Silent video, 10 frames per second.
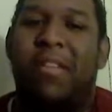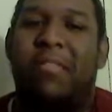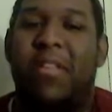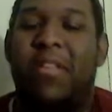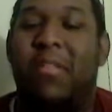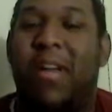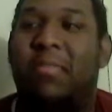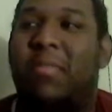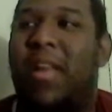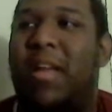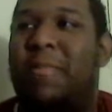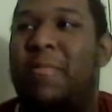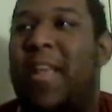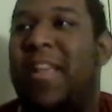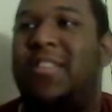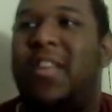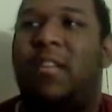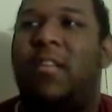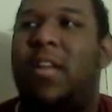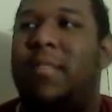reasons why a lot of people hate
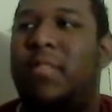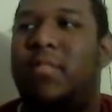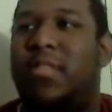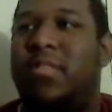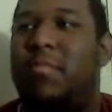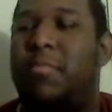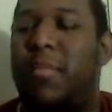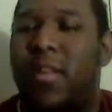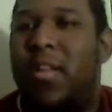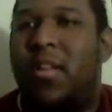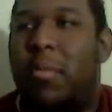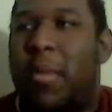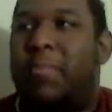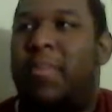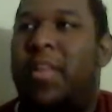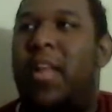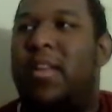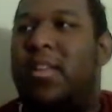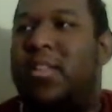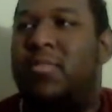Sakura. Even though she's a main
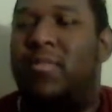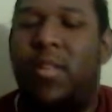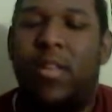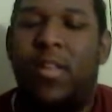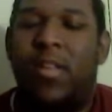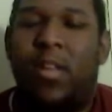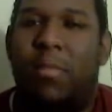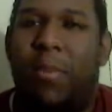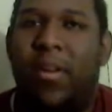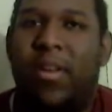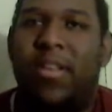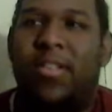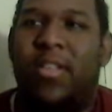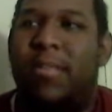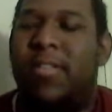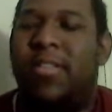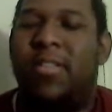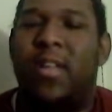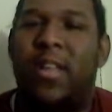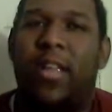protagonist, she's part of Team 7, she's
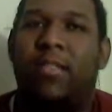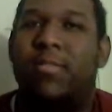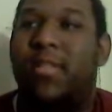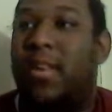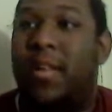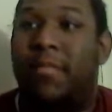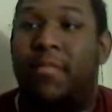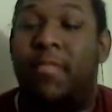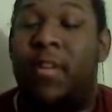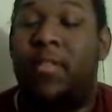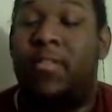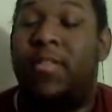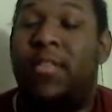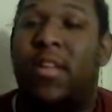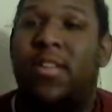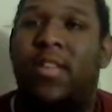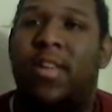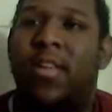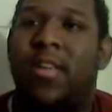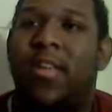not equal to the level of Naruto and
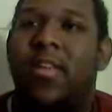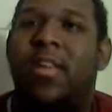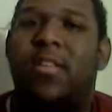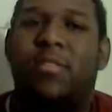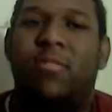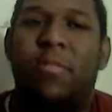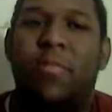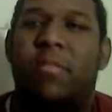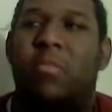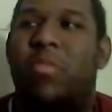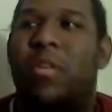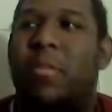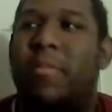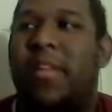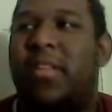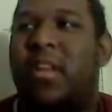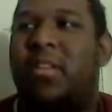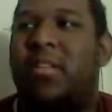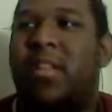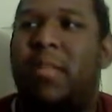Sasuke. And she would have been one of the best
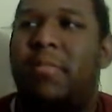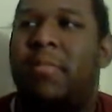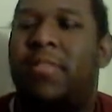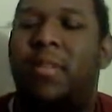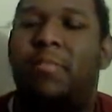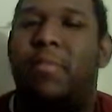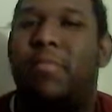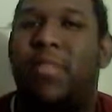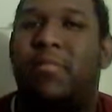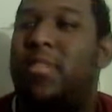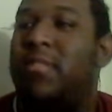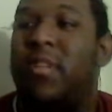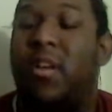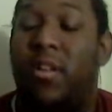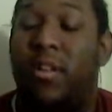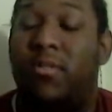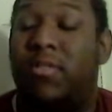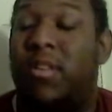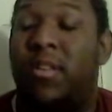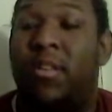characters ever, but some people see was either other
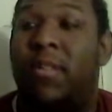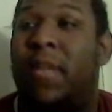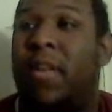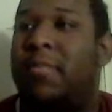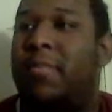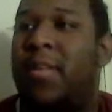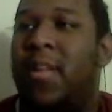youths and underdeveloped.